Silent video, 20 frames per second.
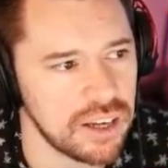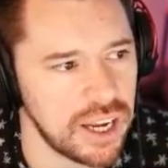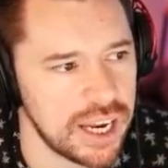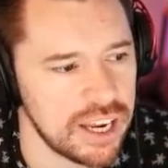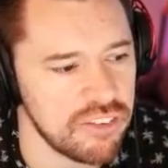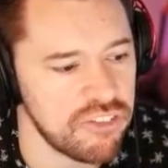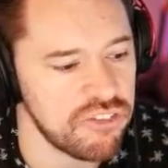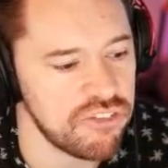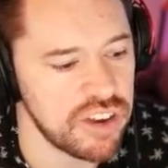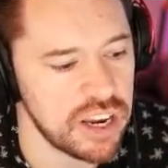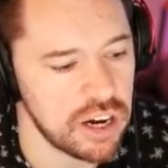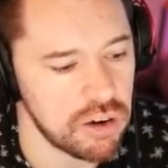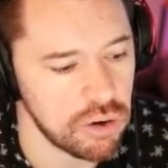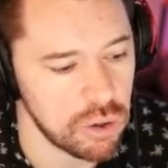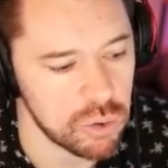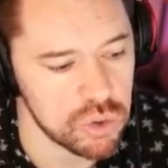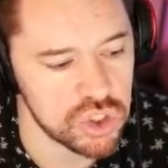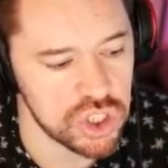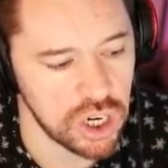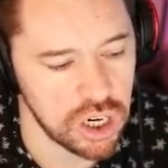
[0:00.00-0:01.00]
a fair
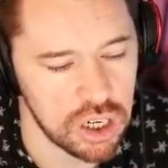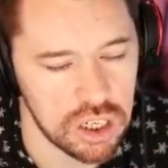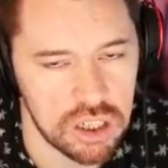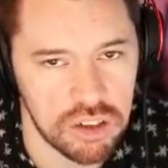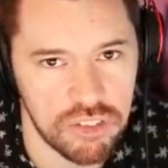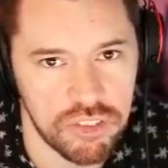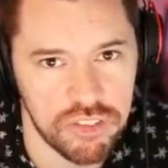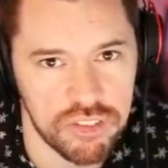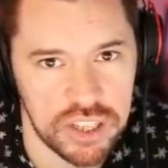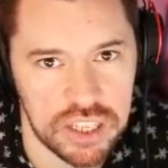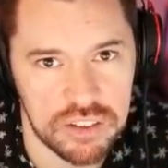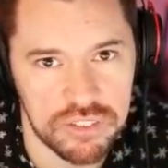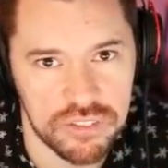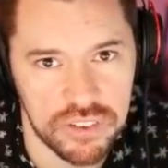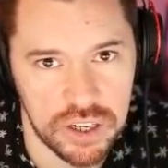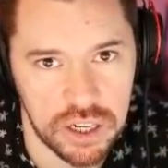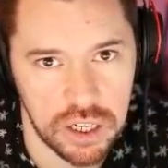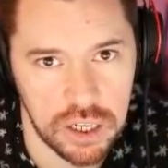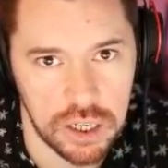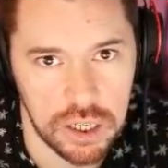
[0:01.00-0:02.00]
old chunk of
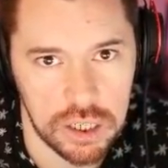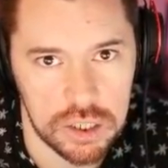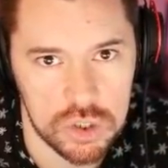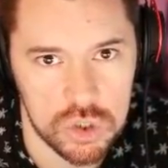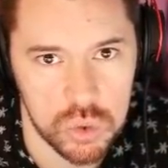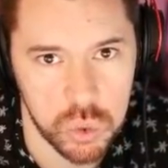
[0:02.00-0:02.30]
FIFA